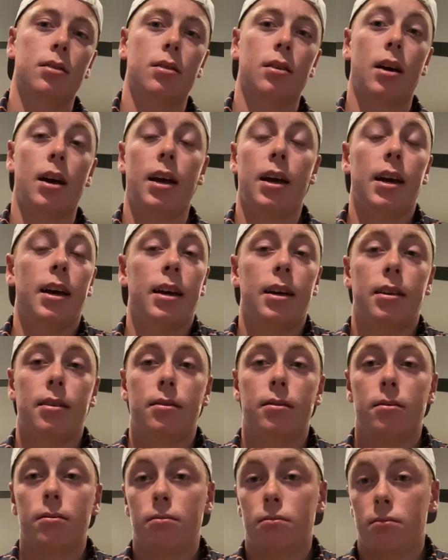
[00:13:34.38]
I had
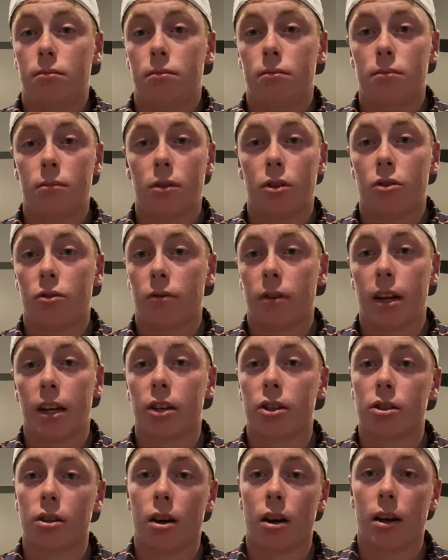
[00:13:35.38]
a great
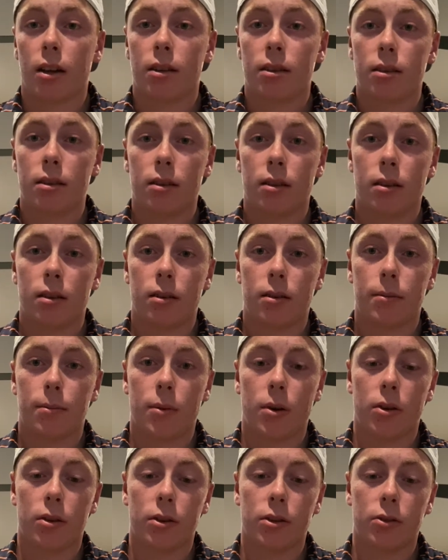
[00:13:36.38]
shot
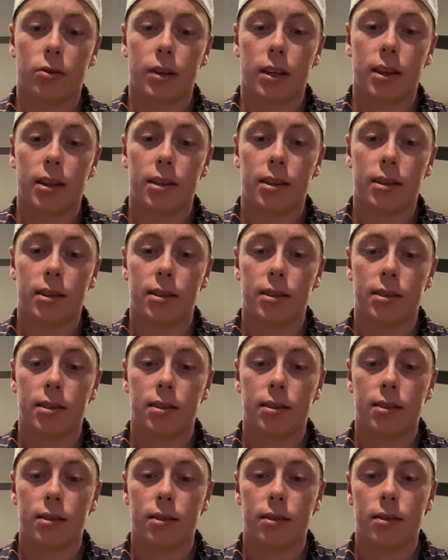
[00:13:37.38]
on the green, and this
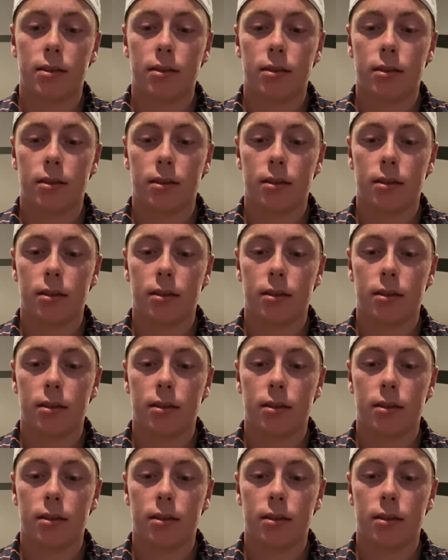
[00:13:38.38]
is